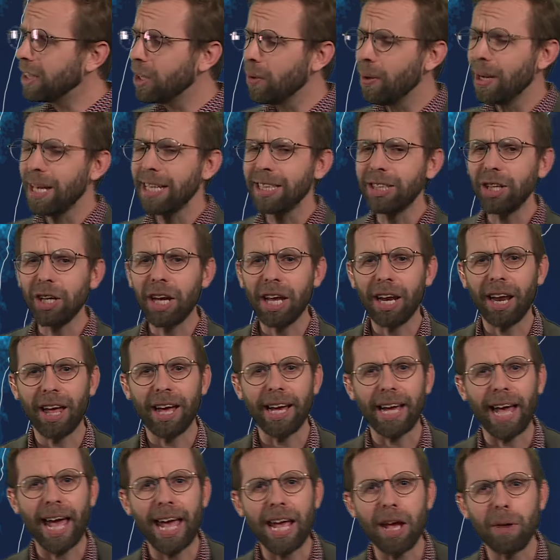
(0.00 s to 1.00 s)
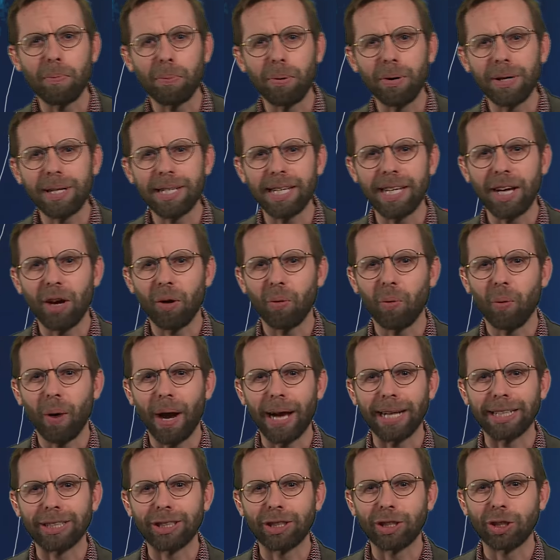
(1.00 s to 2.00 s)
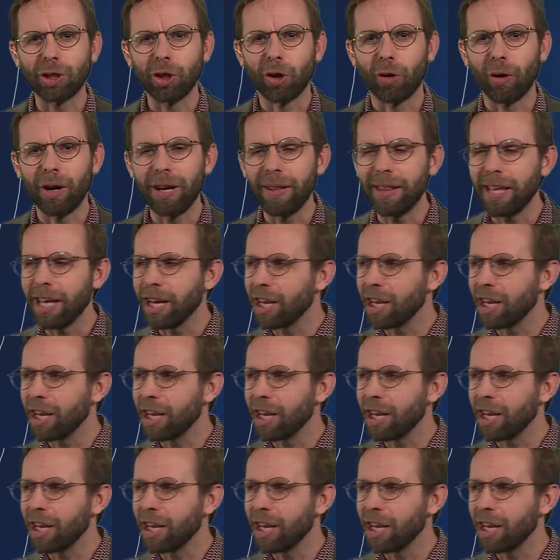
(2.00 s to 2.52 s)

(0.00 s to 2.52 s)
So it is looking like a pretty wet story.